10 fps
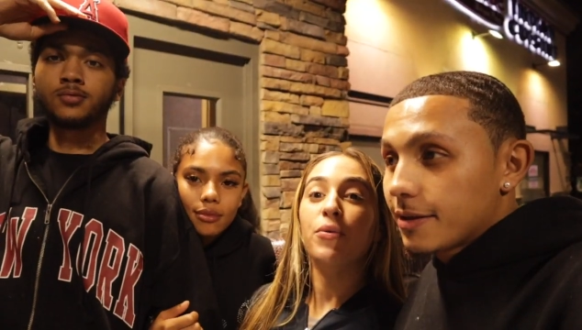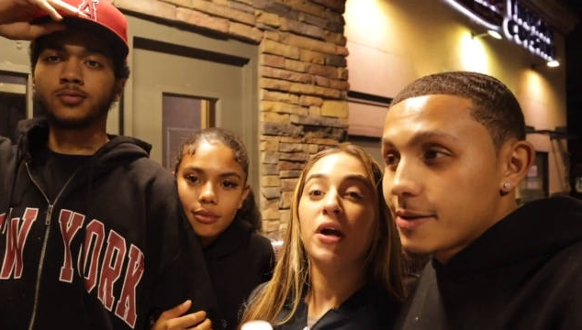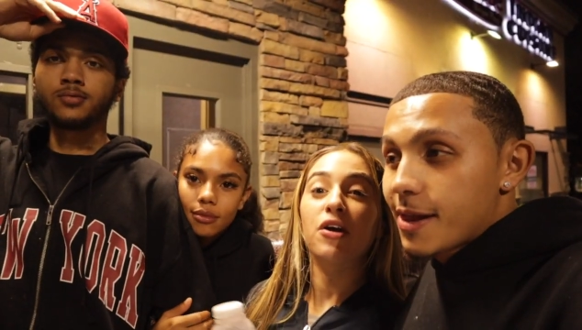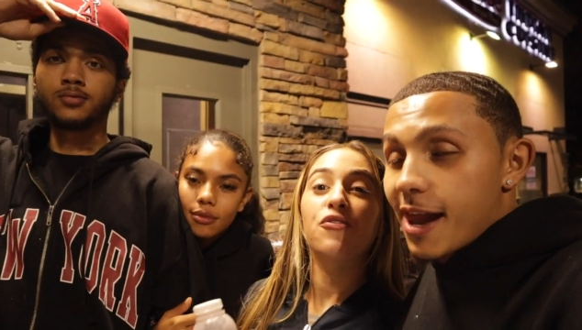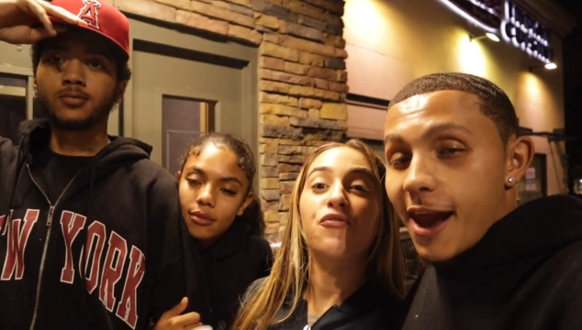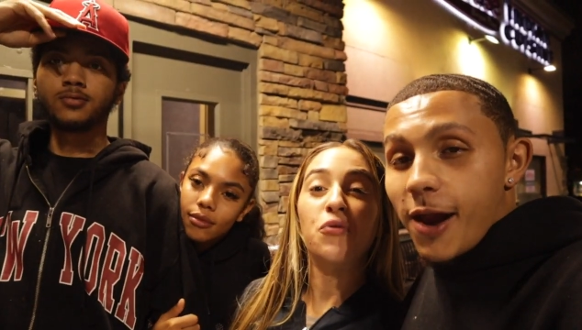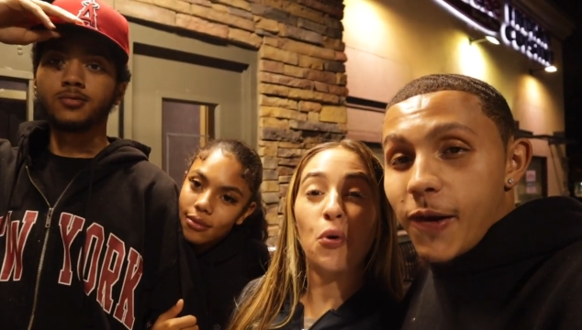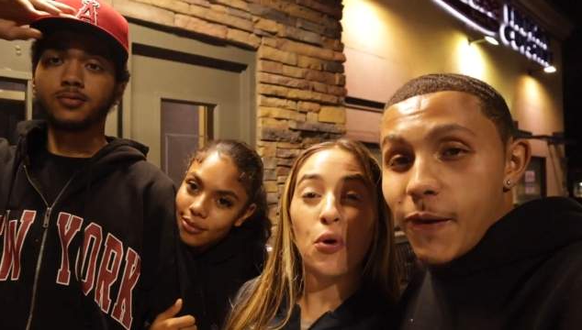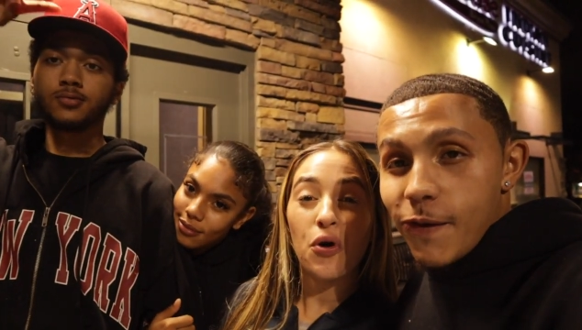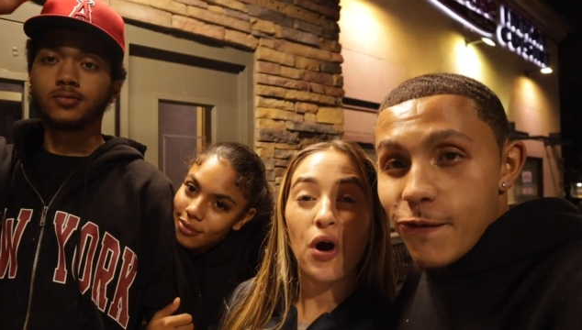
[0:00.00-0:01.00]
Speaker 1: we are
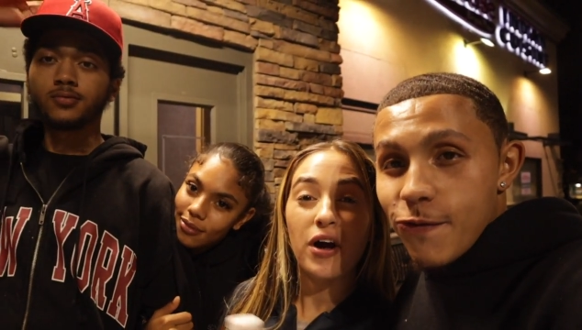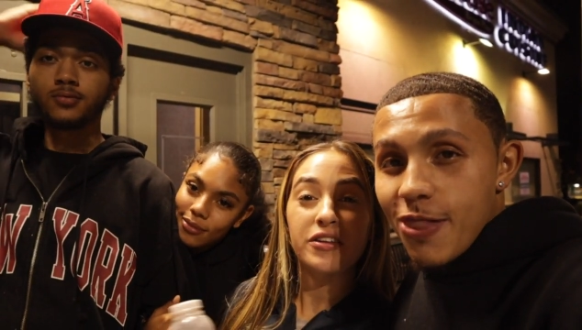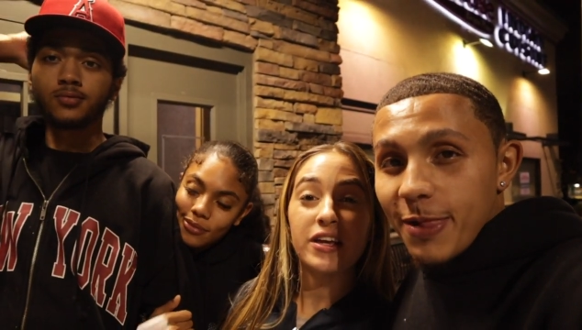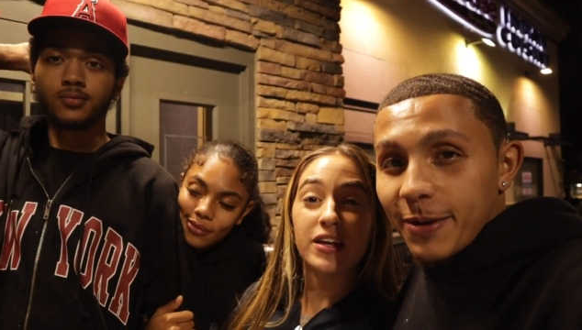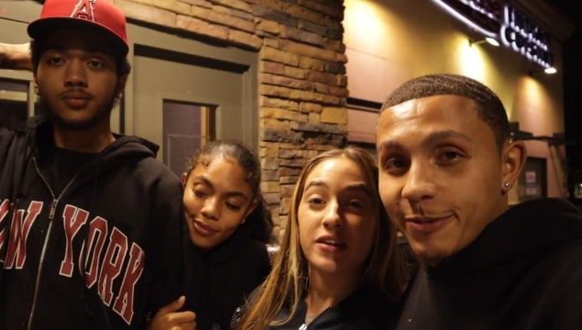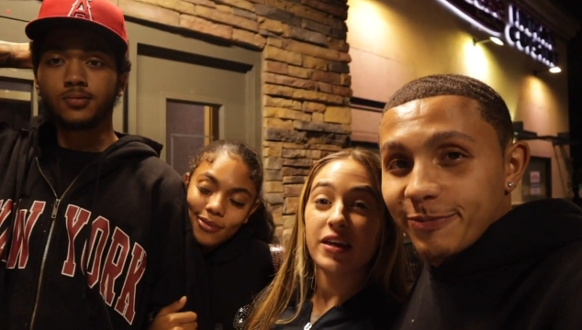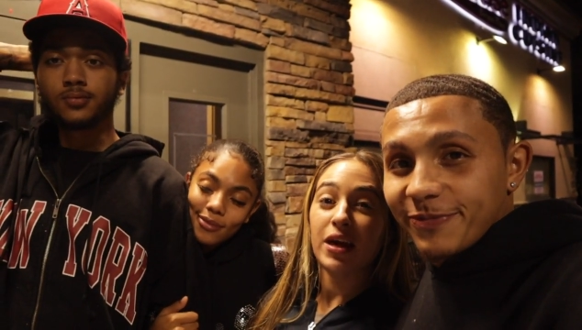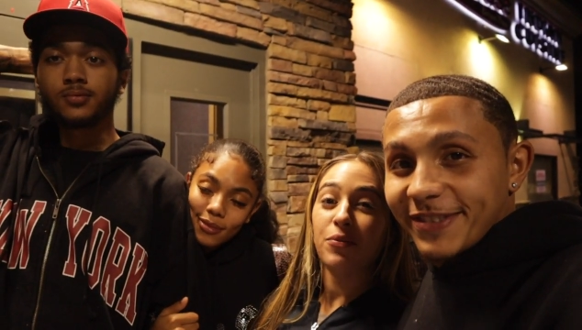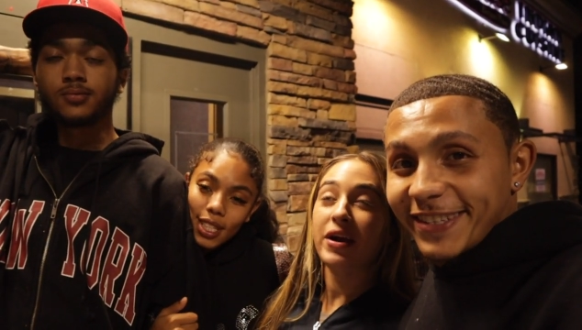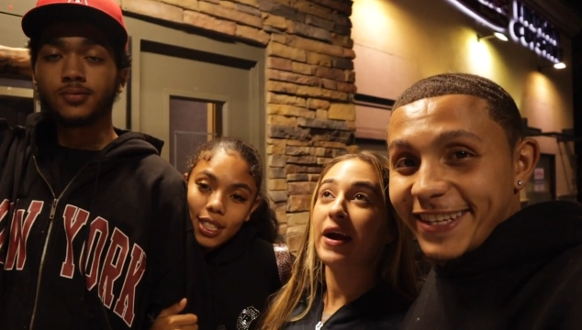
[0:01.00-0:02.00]
full on
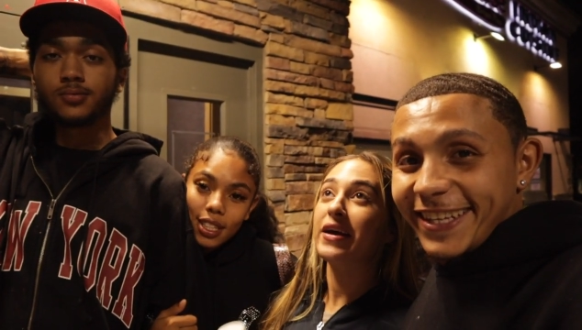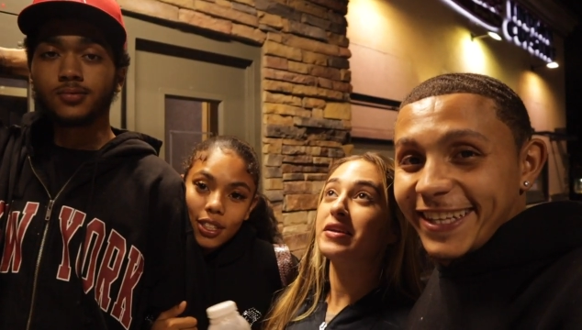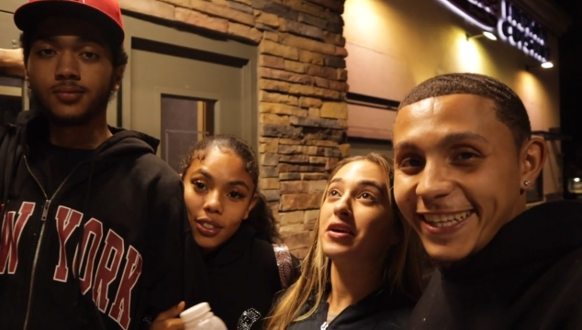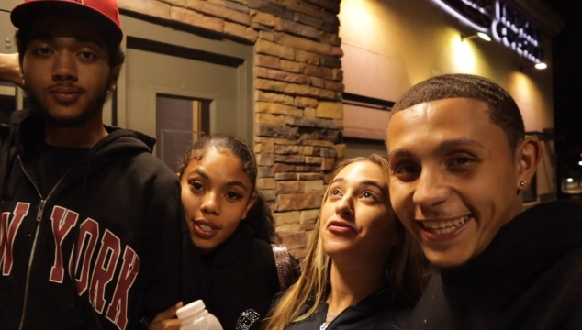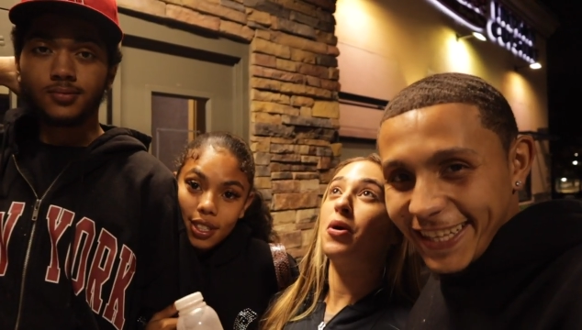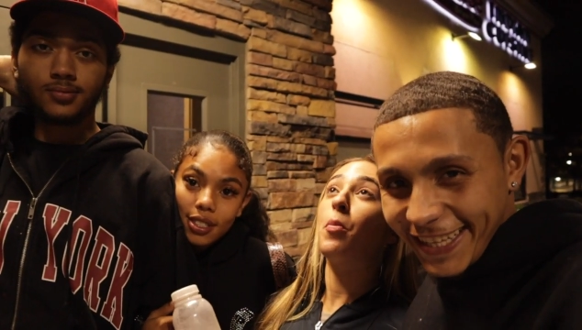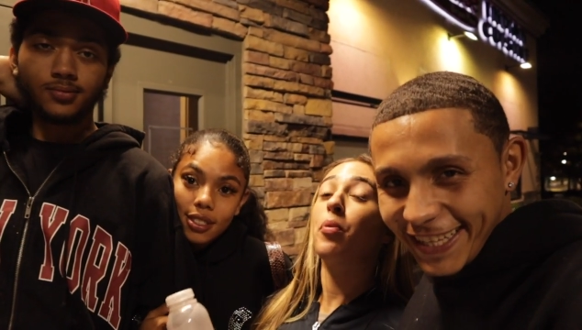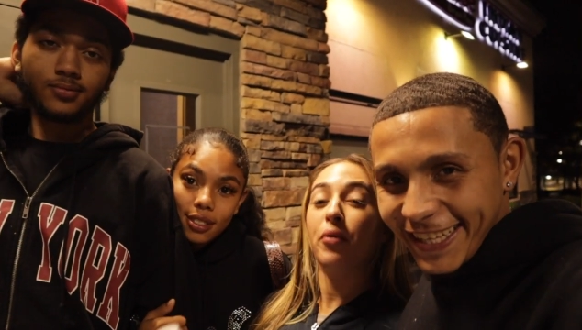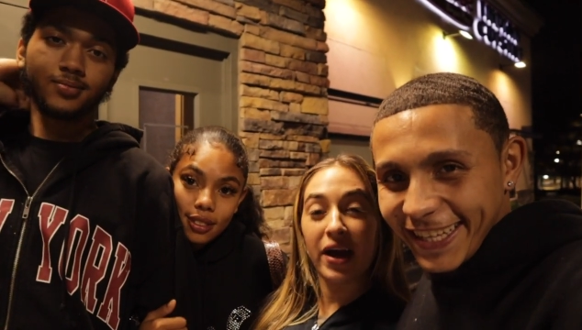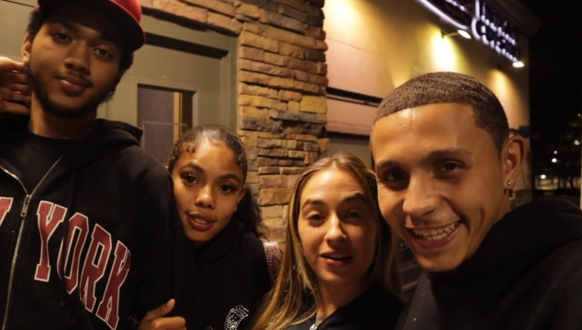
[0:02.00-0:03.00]
Indian. We had Literally. Indian
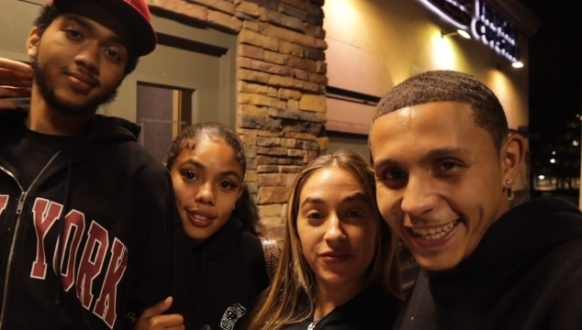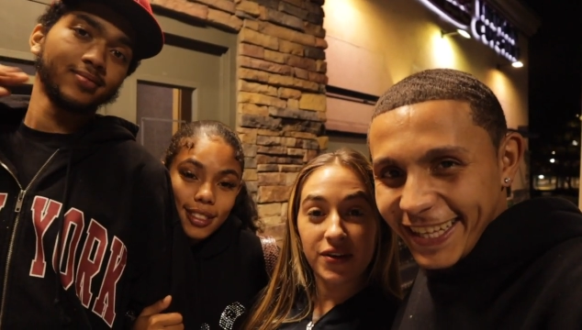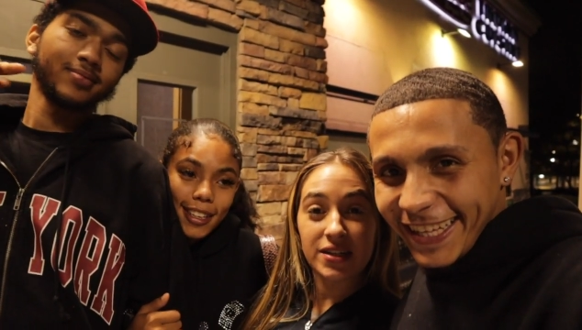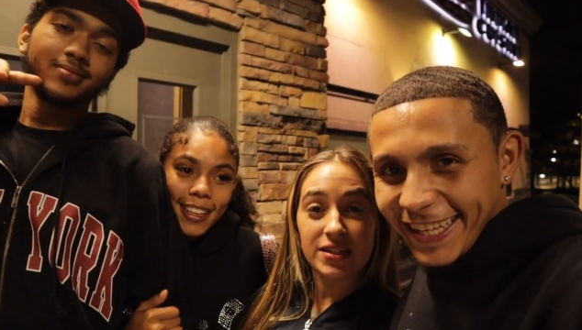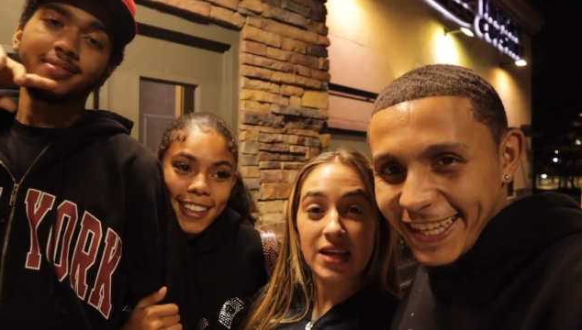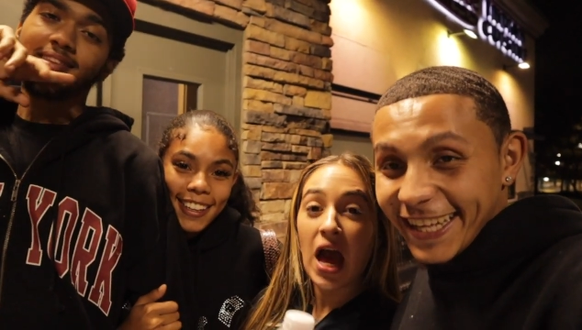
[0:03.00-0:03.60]
for breakfast,